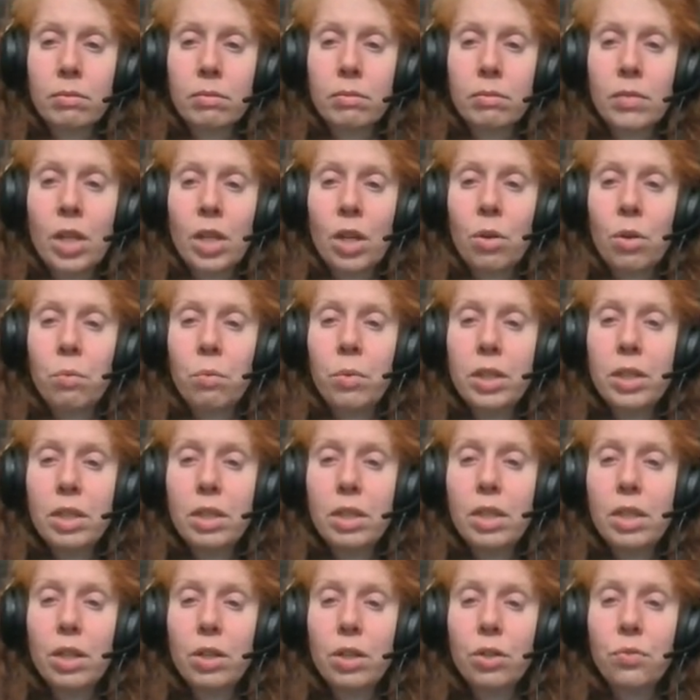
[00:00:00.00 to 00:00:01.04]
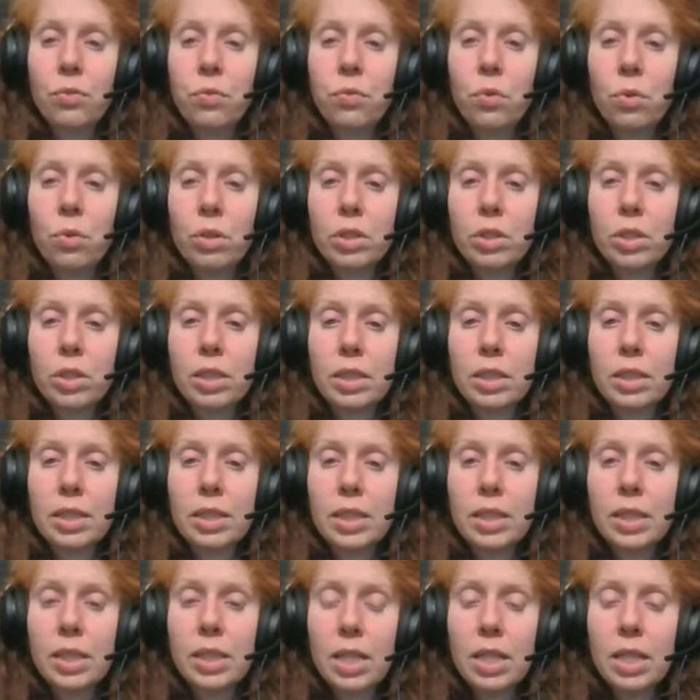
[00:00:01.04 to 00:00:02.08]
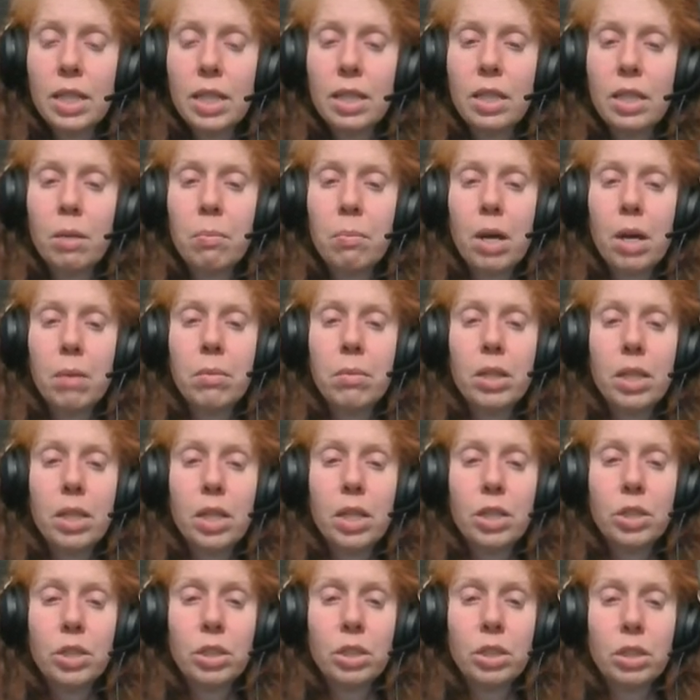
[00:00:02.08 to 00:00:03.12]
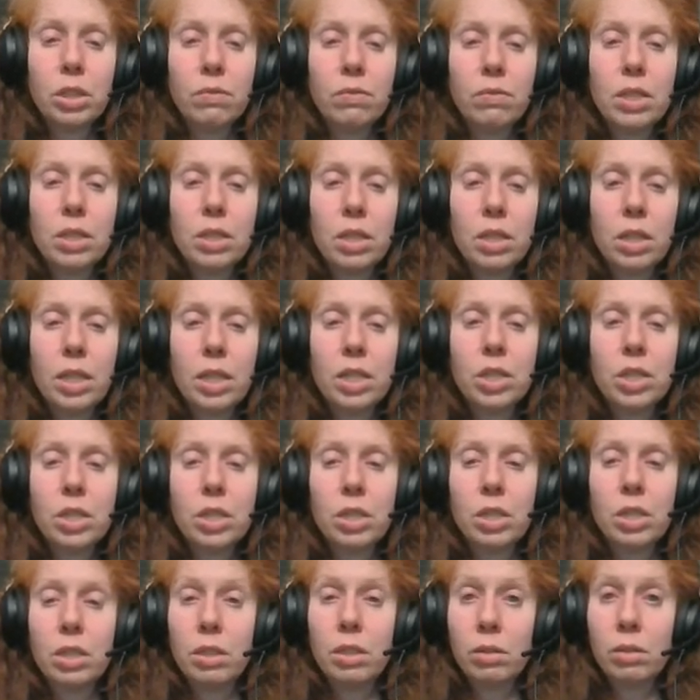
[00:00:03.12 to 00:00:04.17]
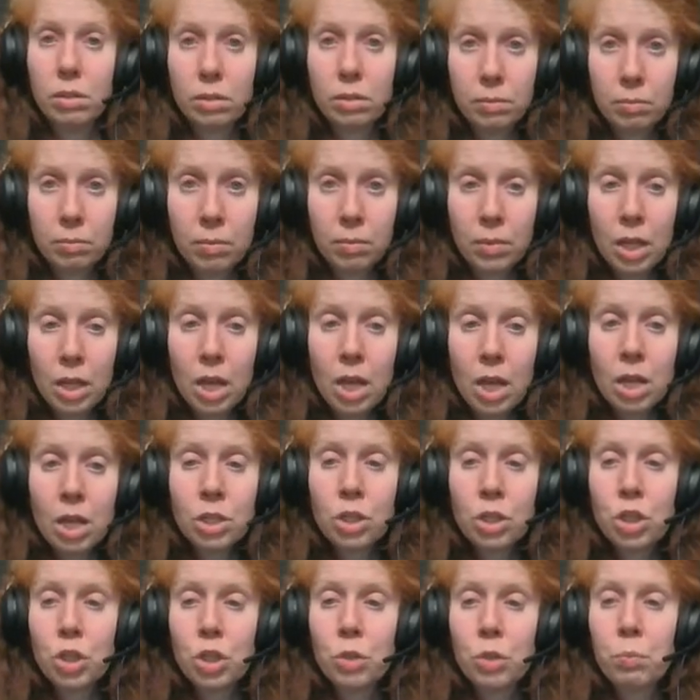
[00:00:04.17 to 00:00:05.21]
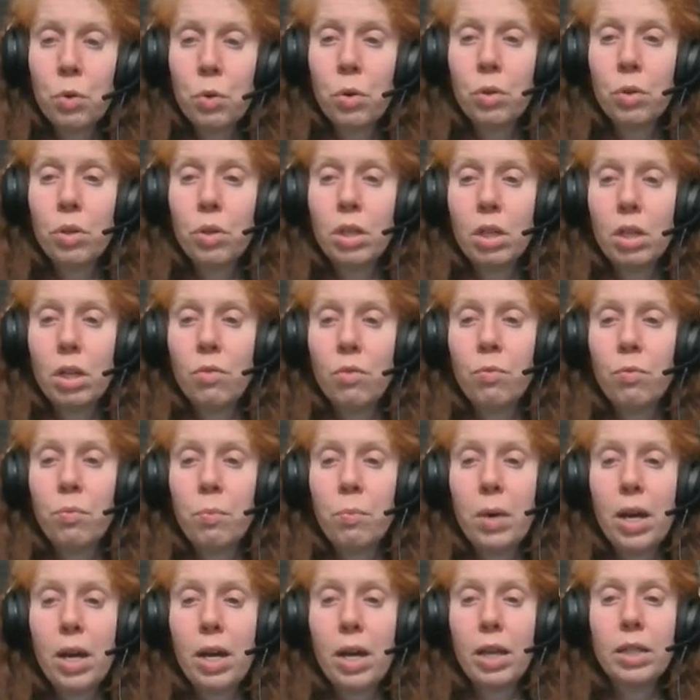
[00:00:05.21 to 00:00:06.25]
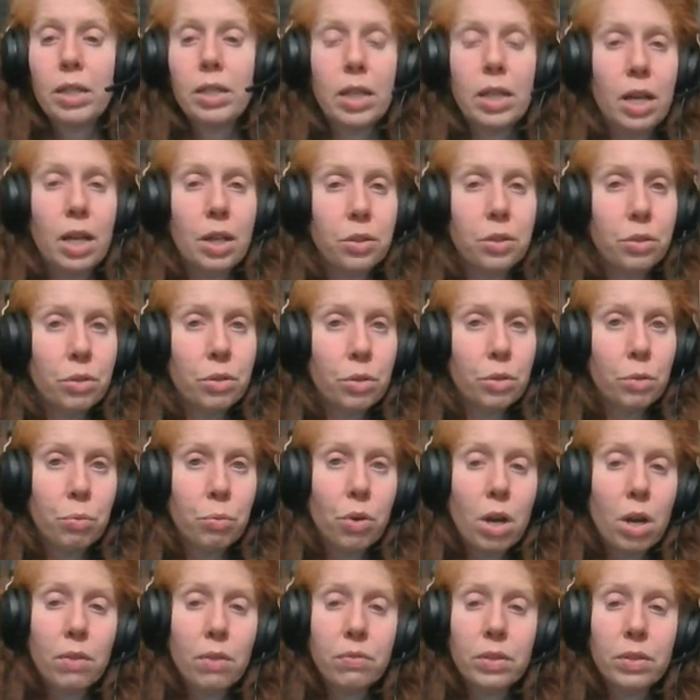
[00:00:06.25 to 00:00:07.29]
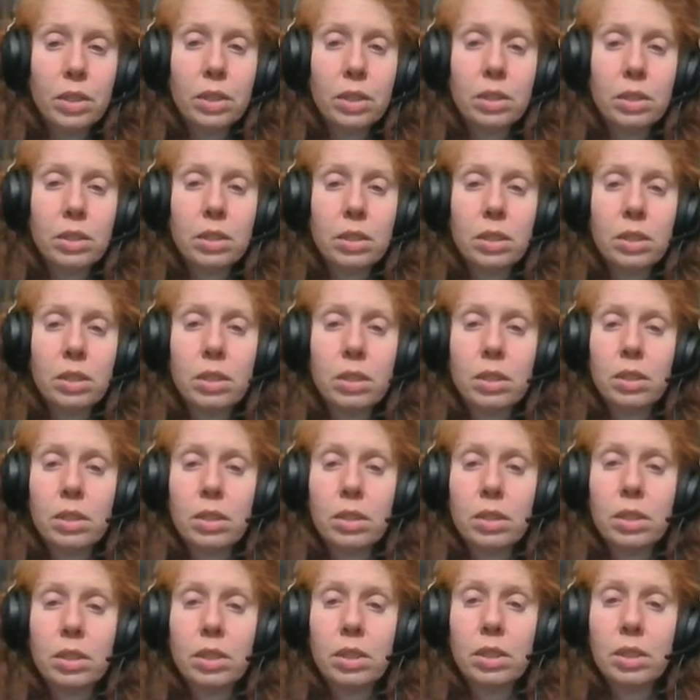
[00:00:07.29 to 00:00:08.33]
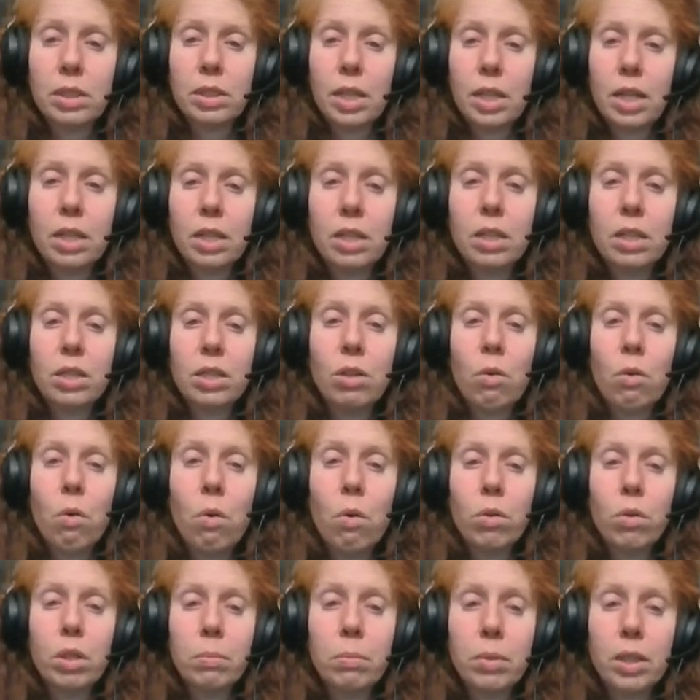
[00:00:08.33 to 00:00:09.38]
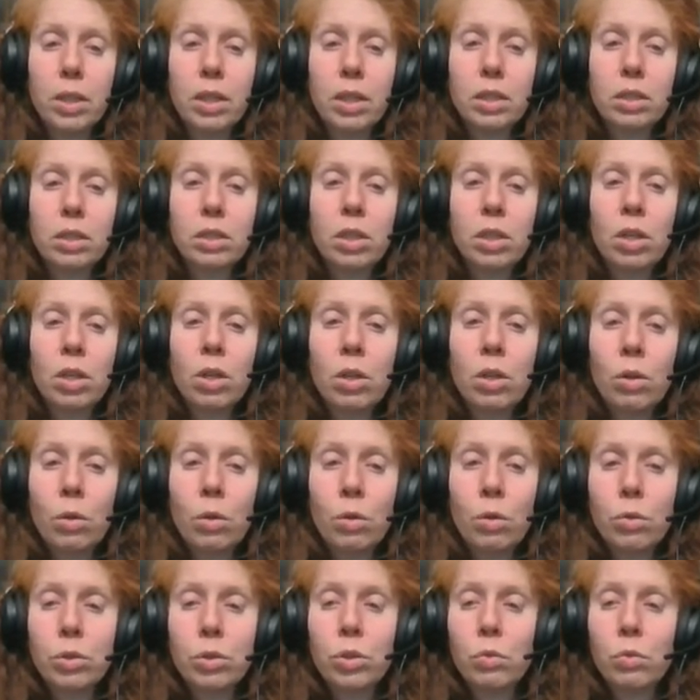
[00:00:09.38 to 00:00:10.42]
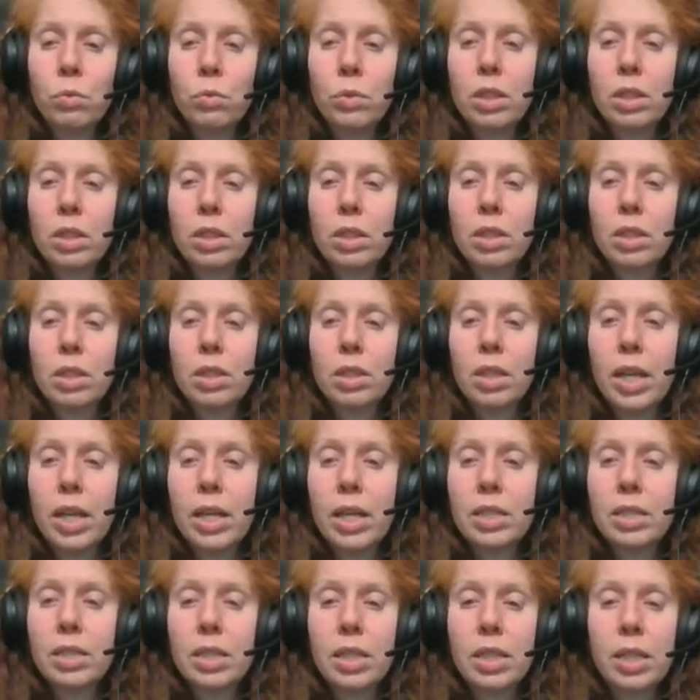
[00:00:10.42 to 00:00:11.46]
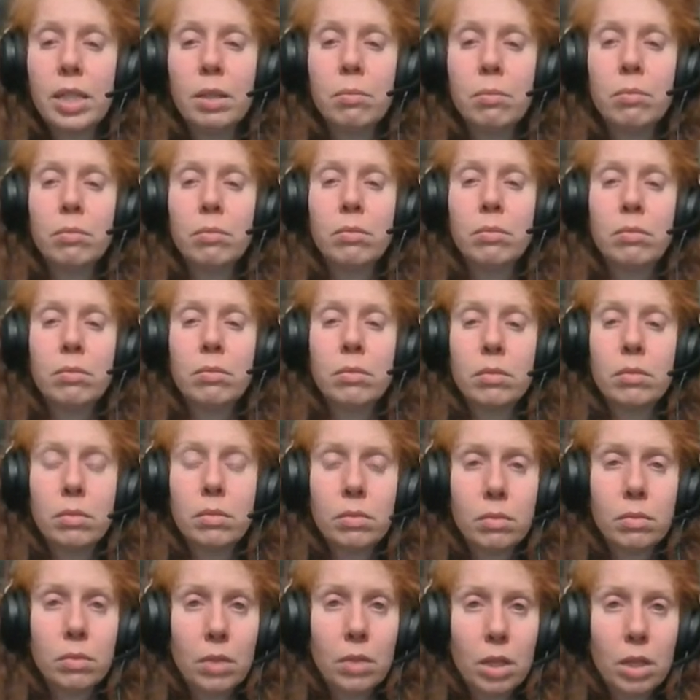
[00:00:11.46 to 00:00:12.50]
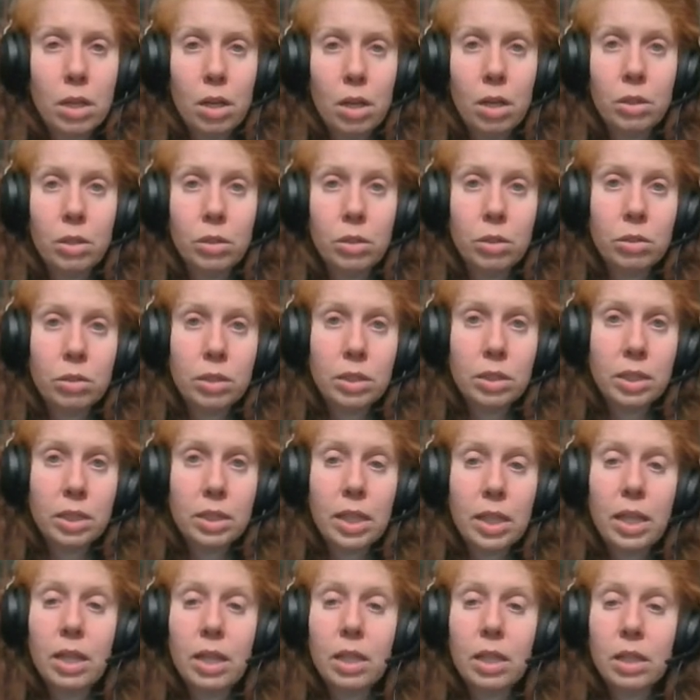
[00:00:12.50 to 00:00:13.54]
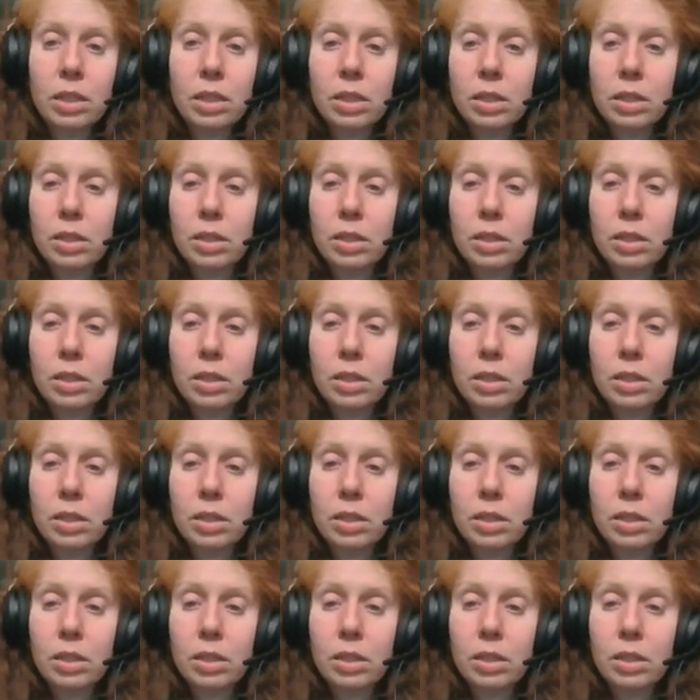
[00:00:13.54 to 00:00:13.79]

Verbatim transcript: When ye therefore shall see the abomination of desolation, spoken of by Daniel the prophet, stand in the holy place. Whoso readeth, let him understand.